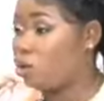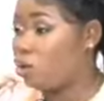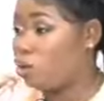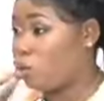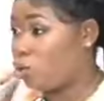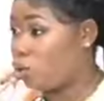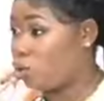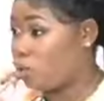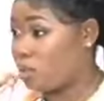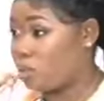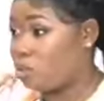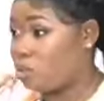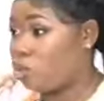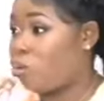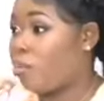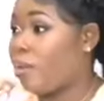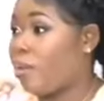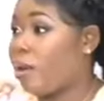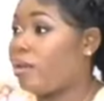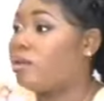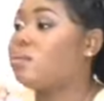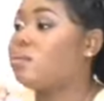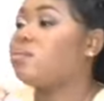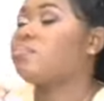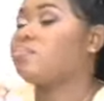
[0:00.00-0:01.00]
not no
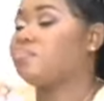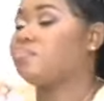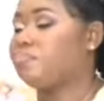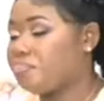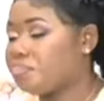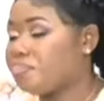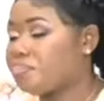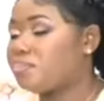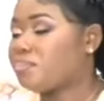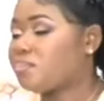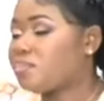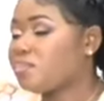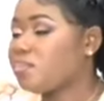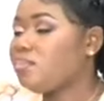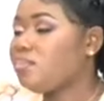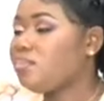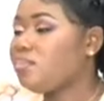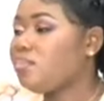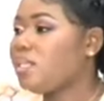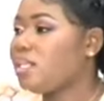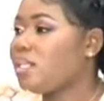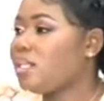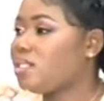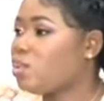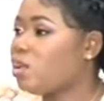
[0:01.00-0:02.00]
mine is looking
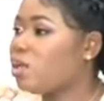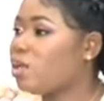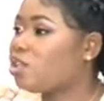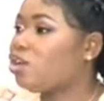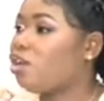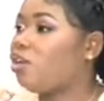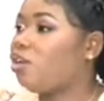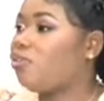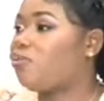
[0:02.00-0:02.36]
yes. So what's your